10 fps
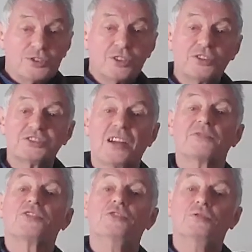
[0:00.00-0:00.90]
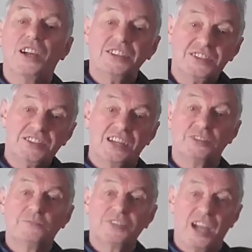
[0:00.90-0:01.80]
not the Scottish taxpayer, the United
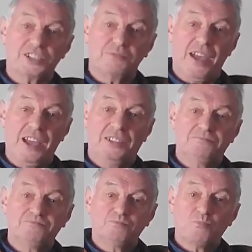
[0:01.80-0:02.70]
Kingdom taxpayer.